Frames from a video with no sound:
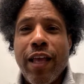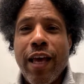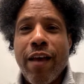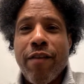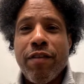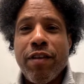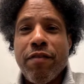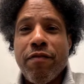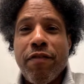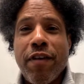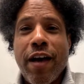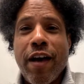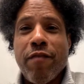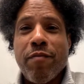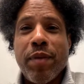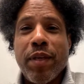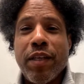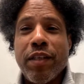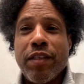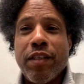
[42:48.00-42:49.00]
have it in 5
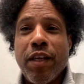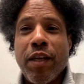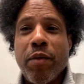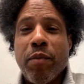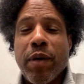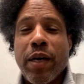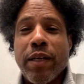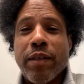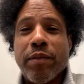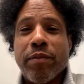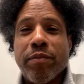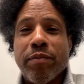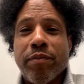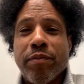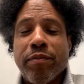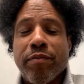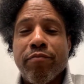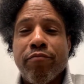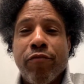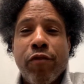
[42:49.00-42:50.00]
minutes anyway?
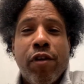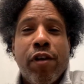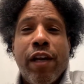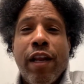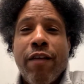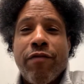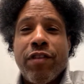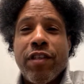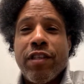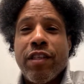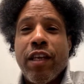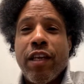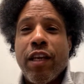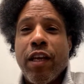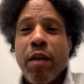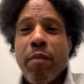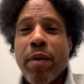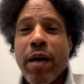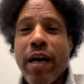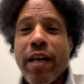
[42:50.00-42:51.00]
You didn't have to send
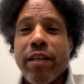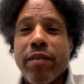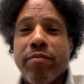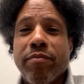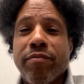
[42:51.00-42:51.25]
anybody.